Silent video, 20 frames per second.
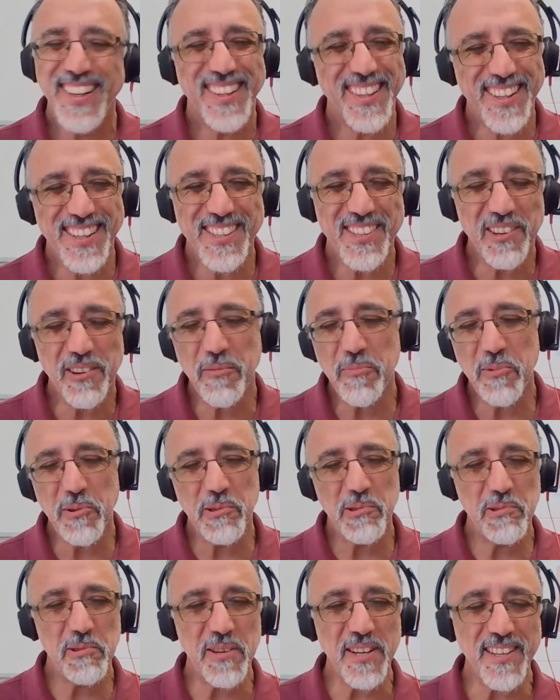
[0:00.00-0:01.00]
there's an
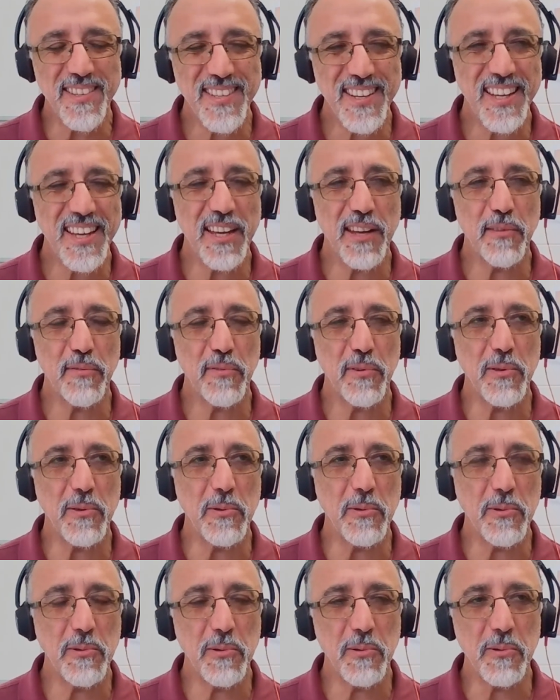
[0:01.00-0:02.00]
opportunity here for
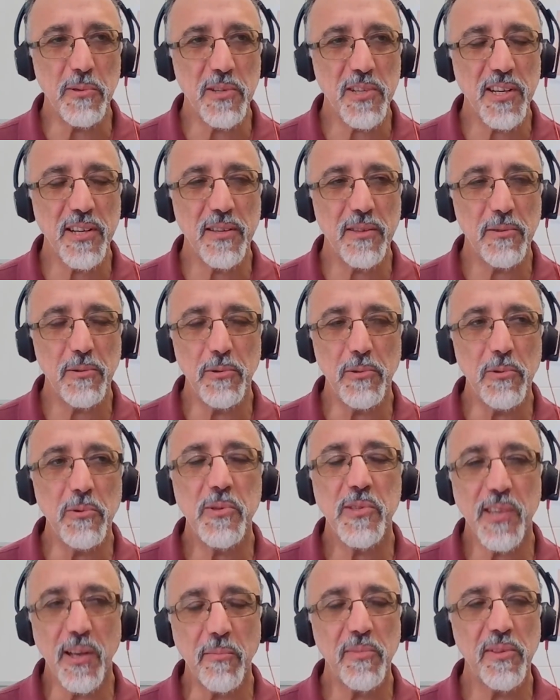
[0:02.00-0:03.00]
you to do
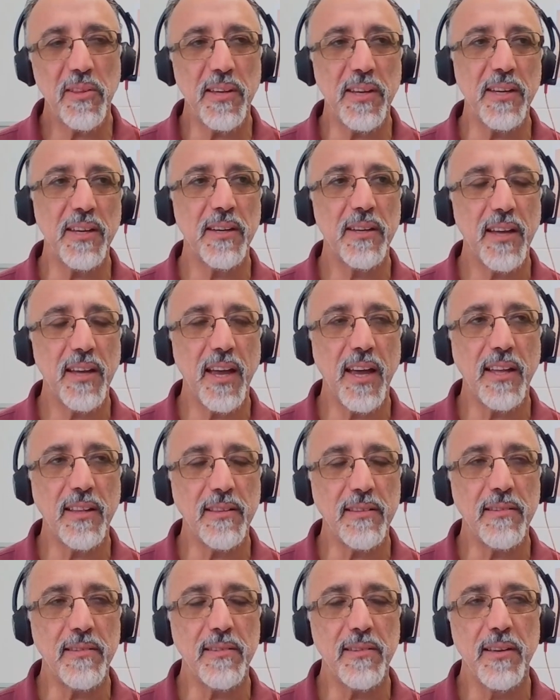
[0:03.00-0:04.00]
something,
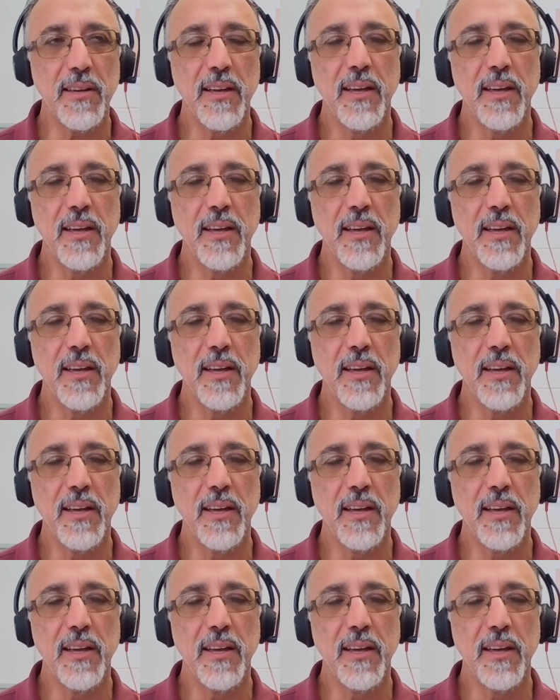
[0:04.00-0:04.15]
and